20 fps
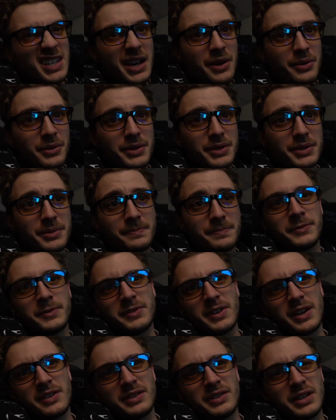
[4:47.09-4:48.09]
hours,
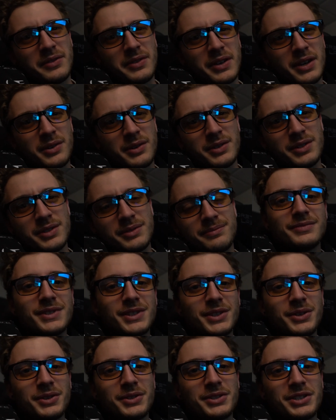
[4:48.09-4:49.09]
five and a half hours to
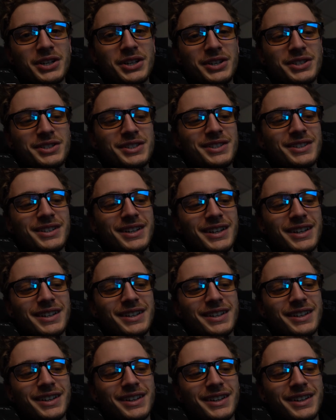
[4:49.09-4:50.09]
go to church and
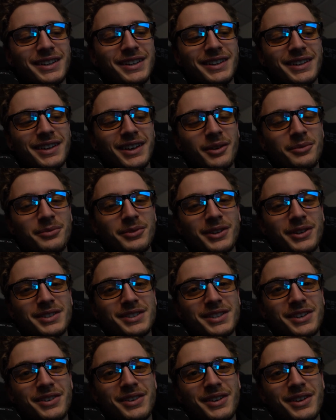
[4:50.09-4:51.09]
uh, help
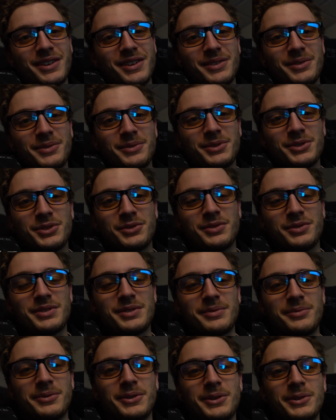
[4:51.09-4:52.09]
volunteer there, shooting
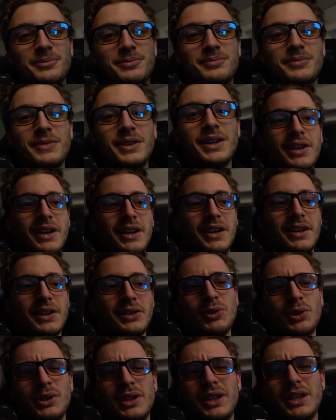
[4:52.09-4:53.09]
some film, uh,
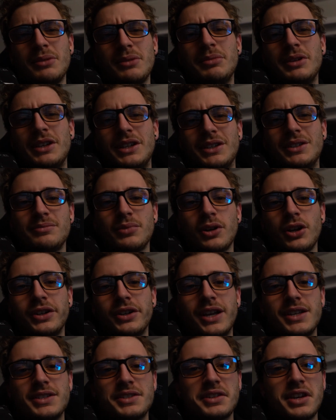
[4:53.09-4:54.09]
holding like a big
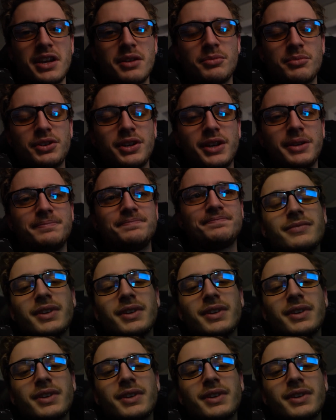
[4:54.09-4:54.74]
broadcasting camera again.